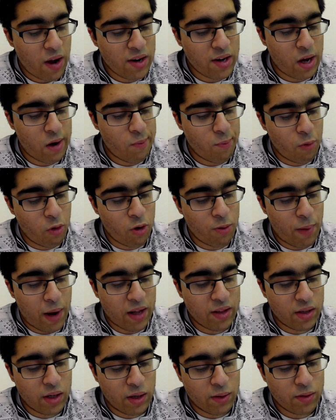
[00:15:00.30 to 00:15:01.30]
out more
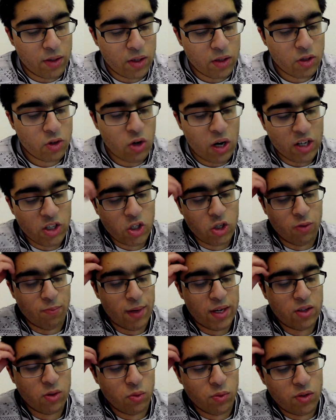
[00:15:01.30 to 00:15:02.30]
about the extraction of
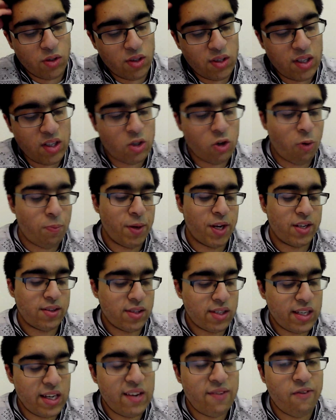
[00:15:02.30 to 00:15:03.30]
metals, see topic
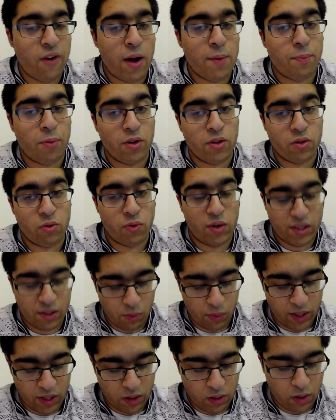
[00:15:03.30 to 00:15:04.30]
C5.3.
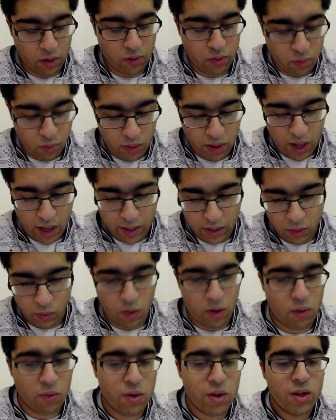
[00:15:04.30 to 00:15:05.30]
So we're going to go through that as
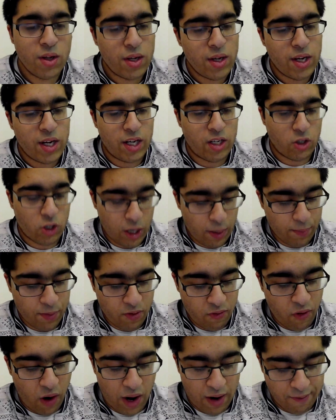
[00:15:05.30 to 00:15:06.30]
well in
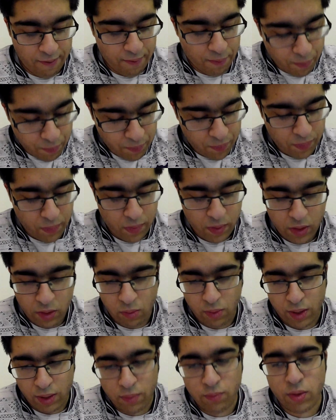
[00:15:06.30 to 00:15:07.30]
chapter 5. So
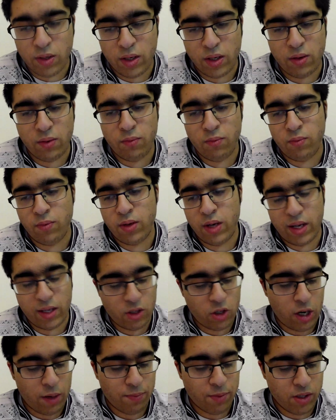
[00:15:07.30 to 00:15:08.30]
we're in
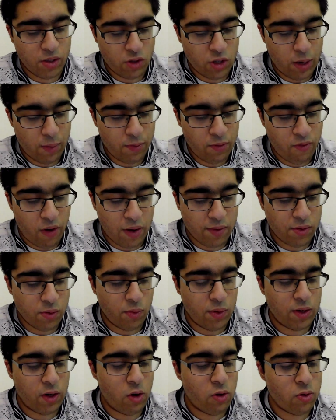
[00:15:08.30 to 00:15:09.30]
next chapter is chapter 5, so
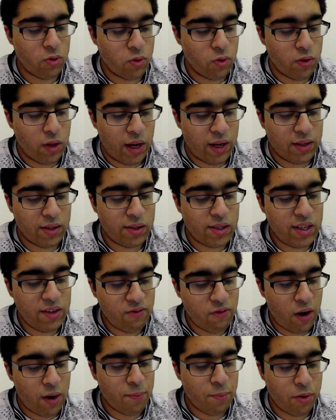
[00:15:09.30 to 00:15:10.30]
we'll go through that in
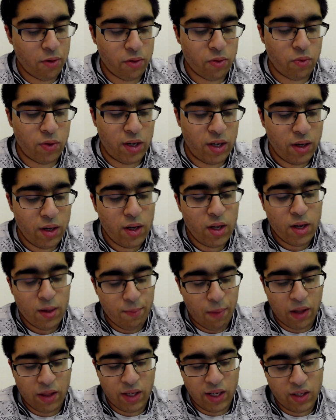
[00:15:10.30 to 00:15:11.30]
C5.3
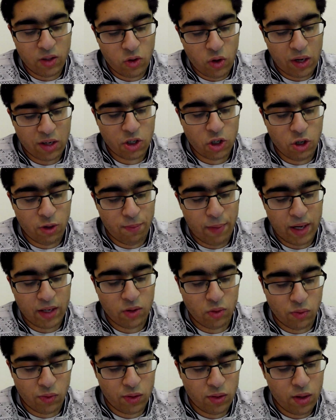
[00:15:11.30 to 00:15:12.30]
by the extraction of
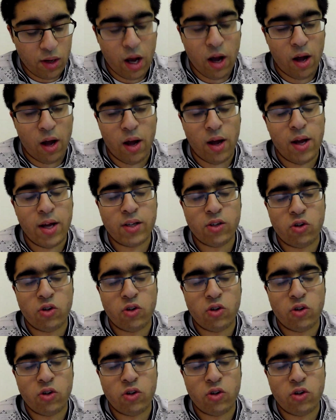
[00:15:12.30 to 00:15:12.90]
metals. And